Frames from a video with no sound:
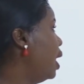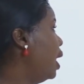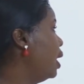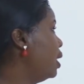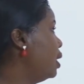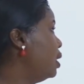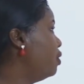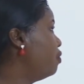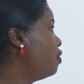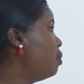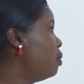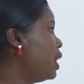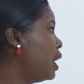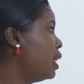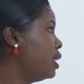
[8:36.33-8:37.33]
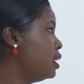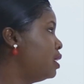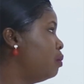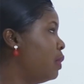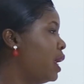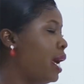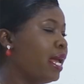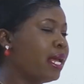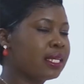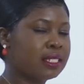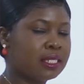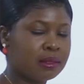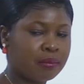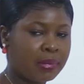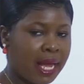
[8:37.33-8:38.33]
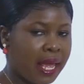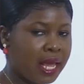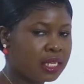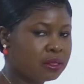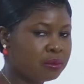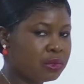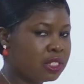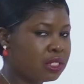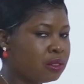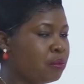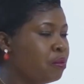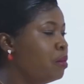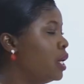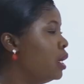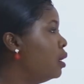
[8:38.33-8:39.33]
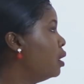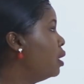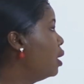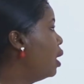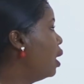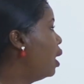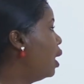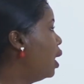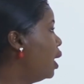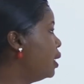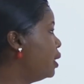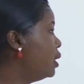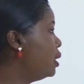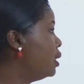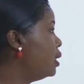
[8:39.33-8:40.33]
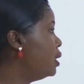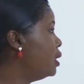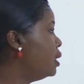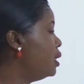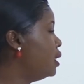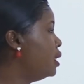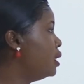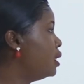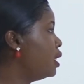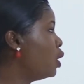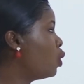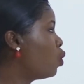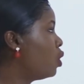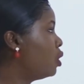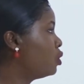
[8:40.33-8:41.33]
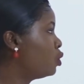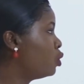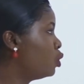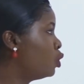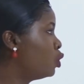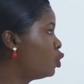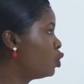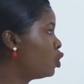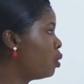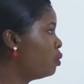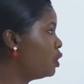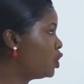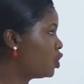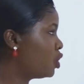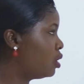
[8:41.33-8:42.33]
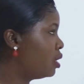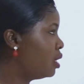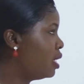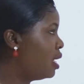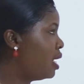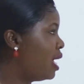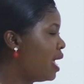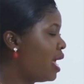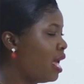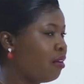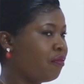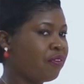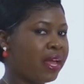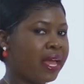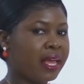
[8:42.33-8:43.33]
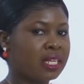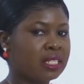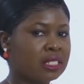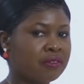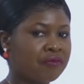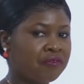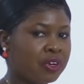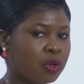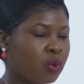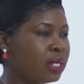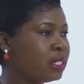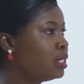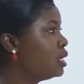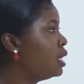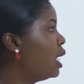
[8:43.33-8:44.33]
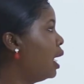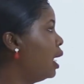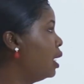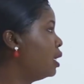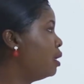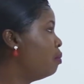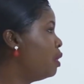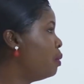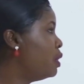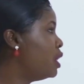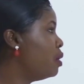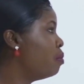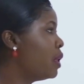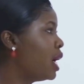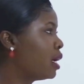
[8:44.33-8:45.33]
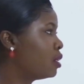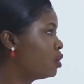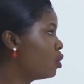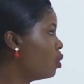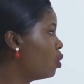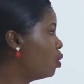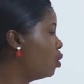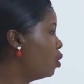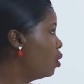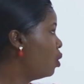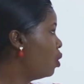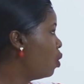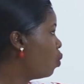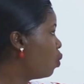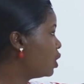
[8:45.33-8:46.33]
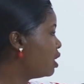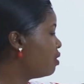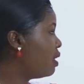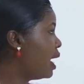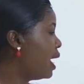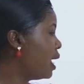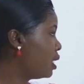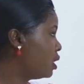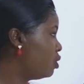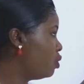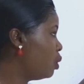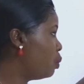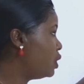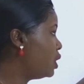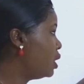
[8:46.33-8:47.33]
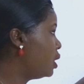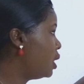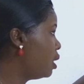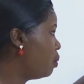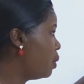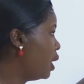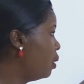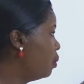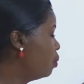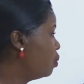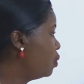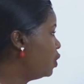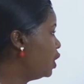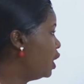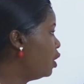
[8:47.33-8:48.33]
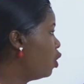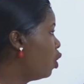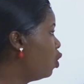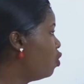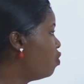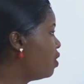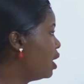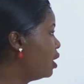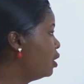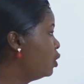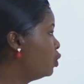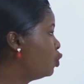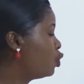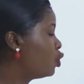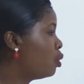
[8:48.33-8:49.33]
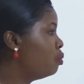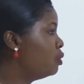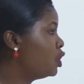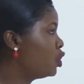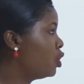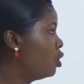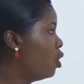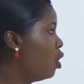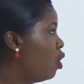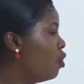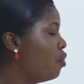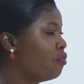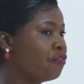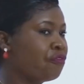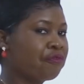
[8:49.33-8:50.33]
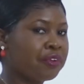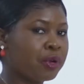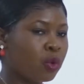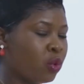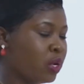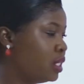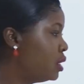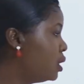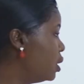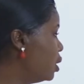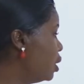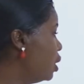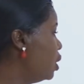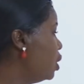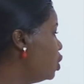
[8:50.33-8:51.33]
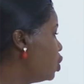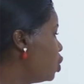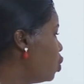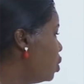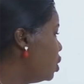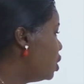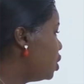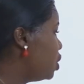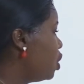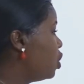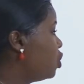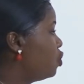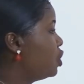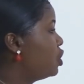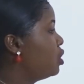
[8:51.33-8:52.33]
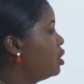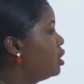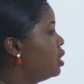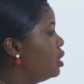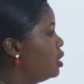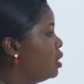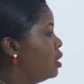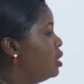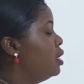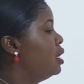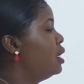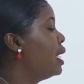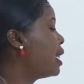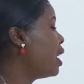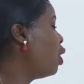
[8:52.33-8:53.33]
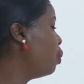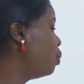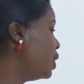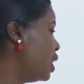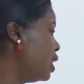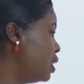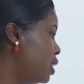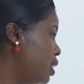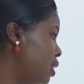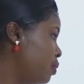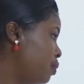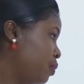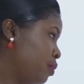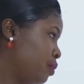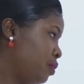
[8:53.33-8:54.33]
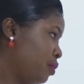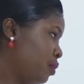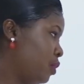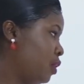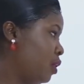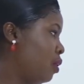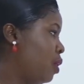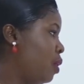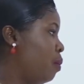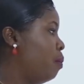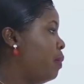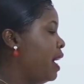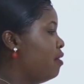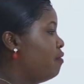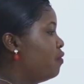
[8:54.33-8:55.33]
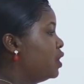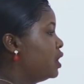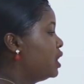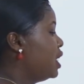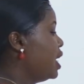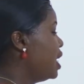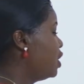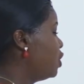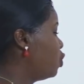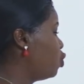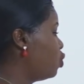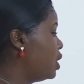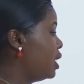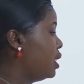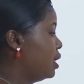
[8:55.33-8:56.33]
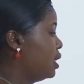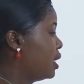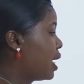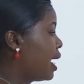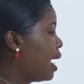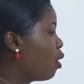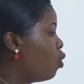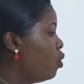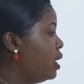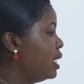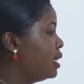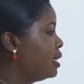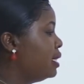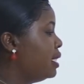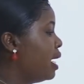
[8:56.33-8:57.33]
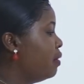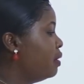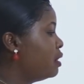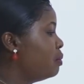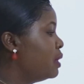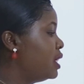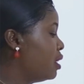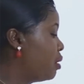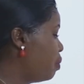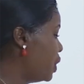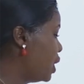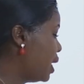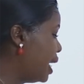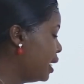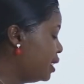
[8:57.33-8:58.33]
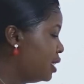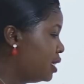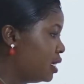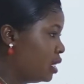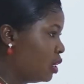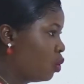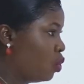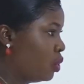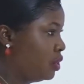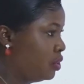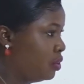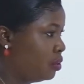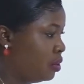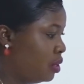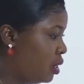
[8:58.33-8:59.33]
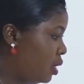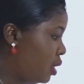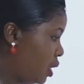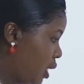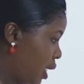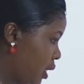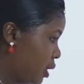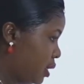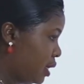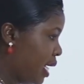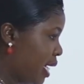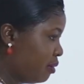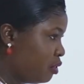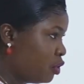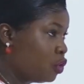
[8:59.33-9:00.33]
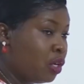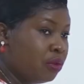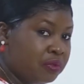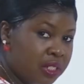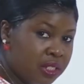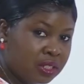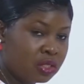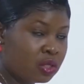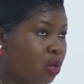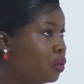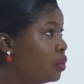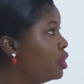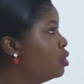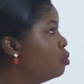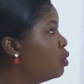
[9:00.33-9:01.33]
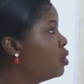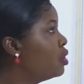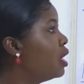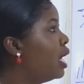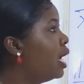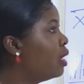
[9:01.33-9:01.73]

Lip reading: And the formula is bar x. Bar x means mean, and is equals to summation fx, frequency and maybe the marks or whatever x is represented by, then all over summation of frequency. So this illustration says the data obtained by 48 students calculate the arithmetic mean, and this is the question, and I've solved it on this board.